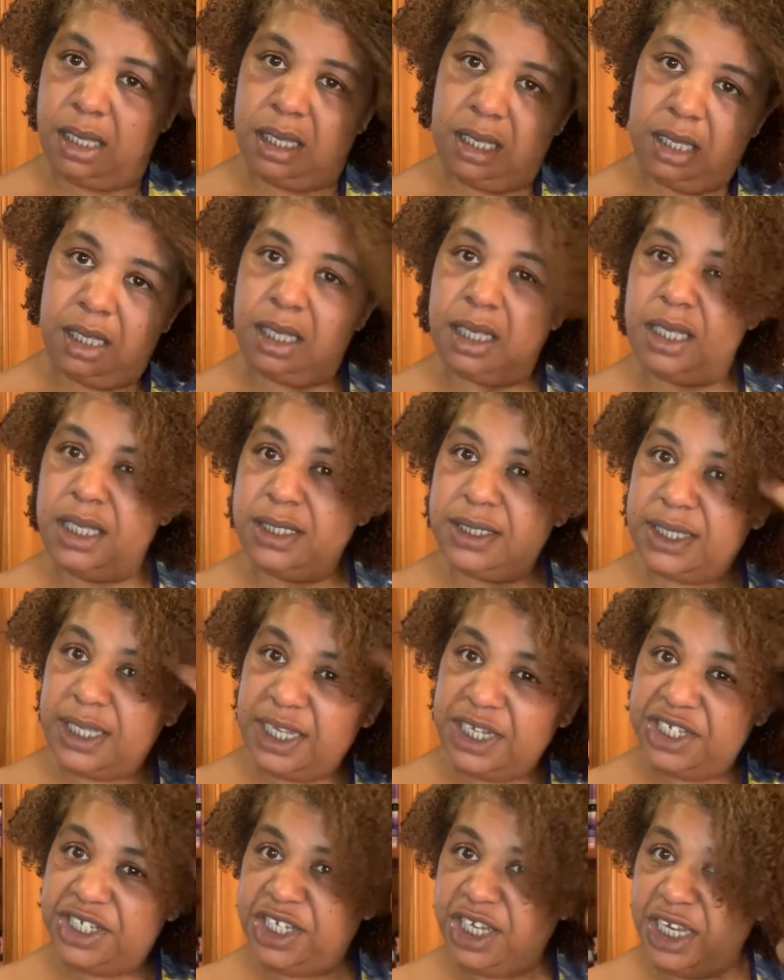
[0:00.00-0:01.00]
because
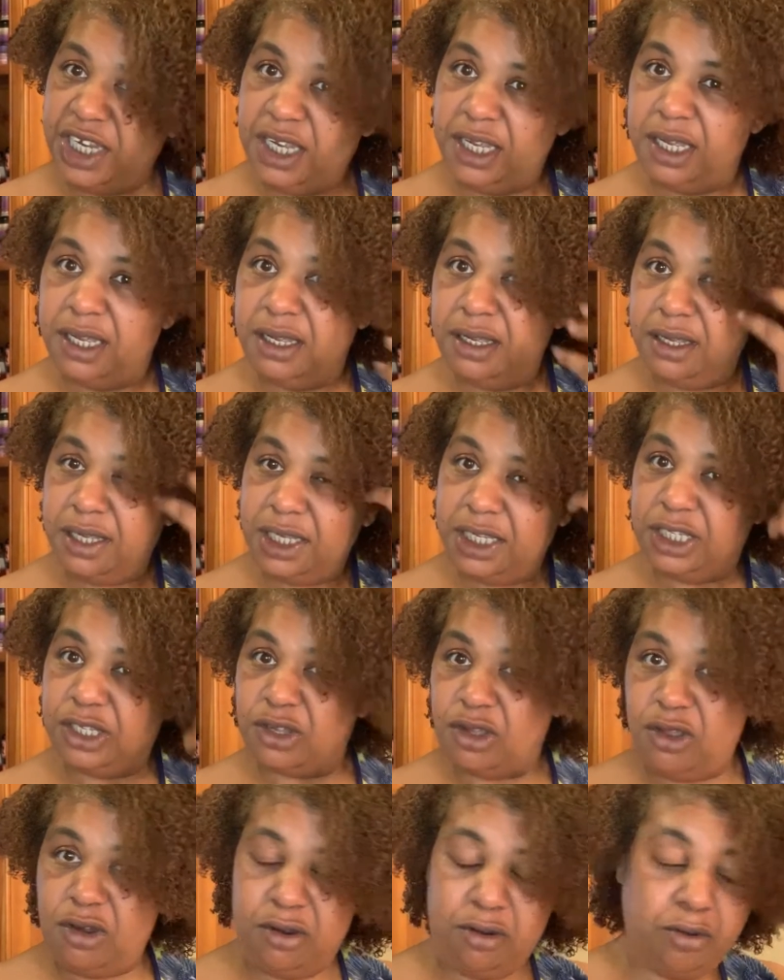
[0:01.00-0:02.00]
that gel is
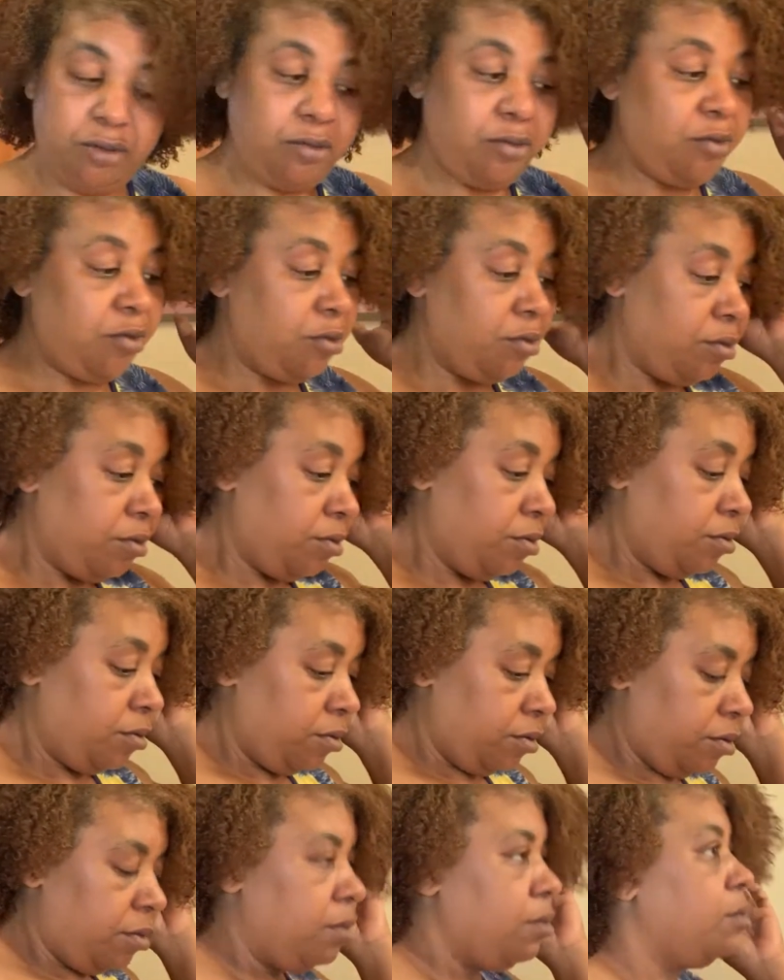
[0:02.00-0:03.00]
going to
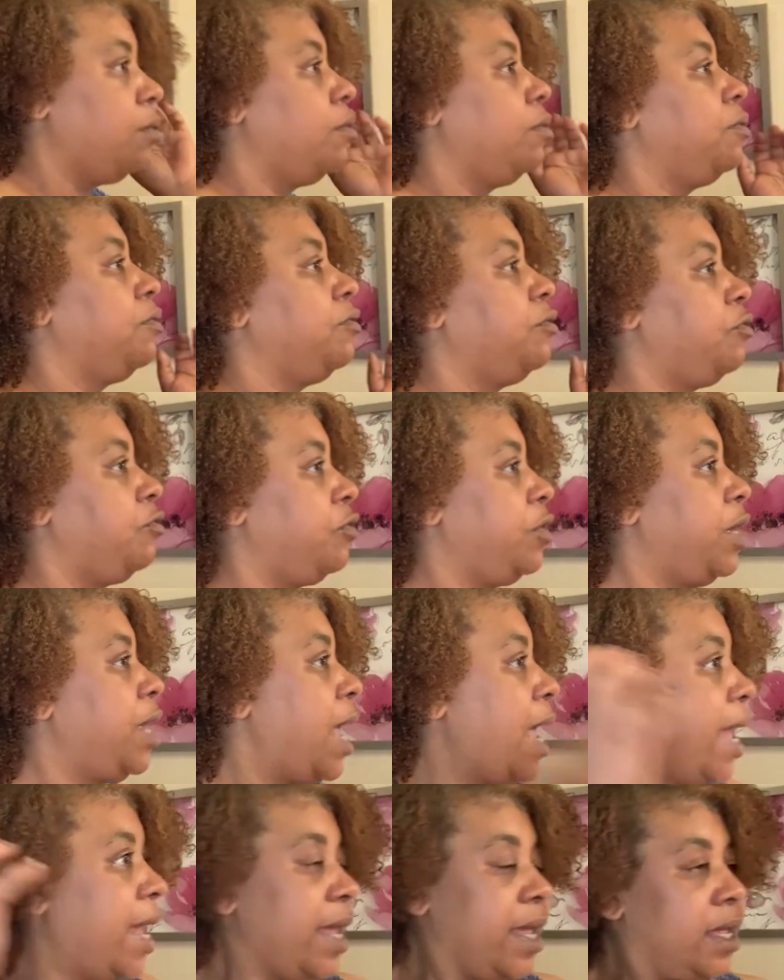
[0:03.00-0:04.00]

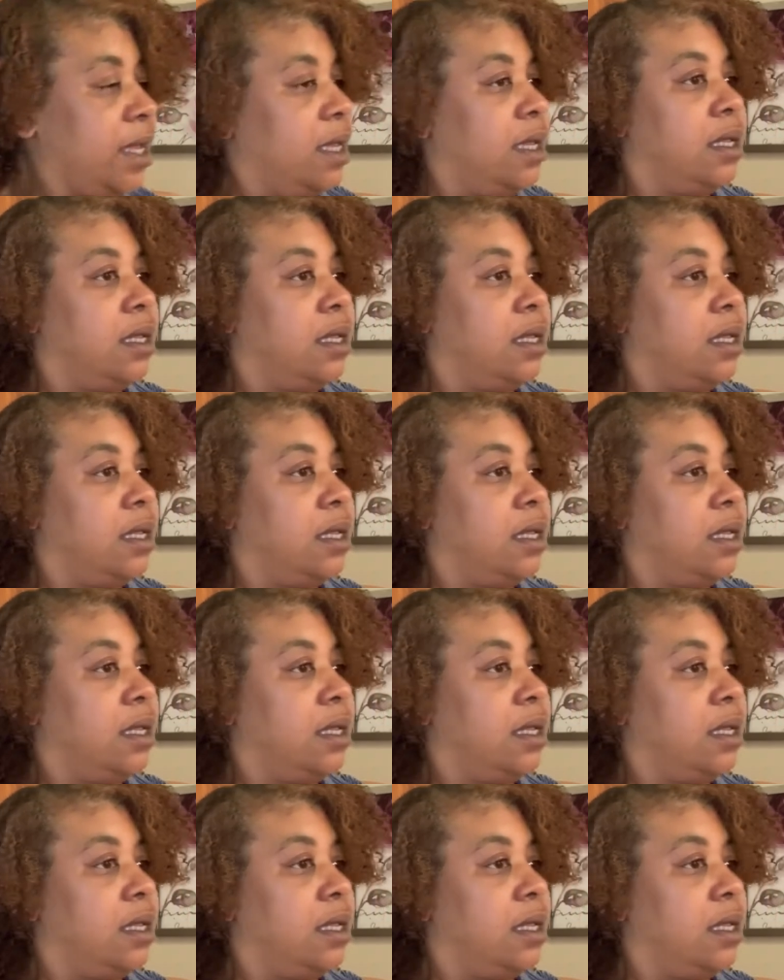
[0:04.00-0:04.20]
react